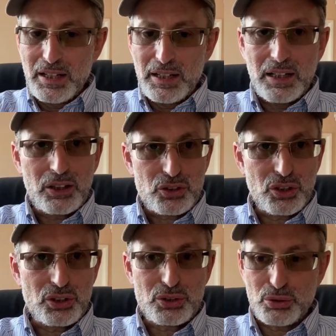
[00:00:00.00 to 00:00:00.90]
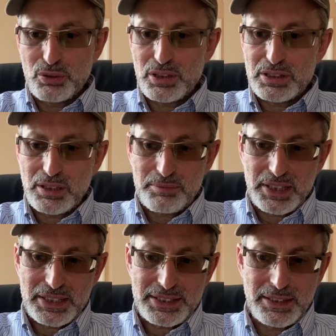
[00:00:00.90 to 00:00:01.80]
I'll show you soon
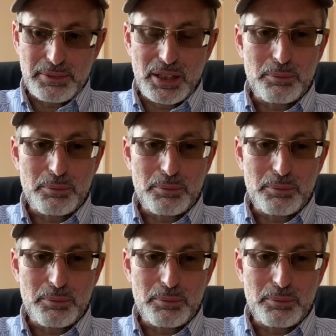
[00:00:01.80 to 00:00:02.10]
something similar,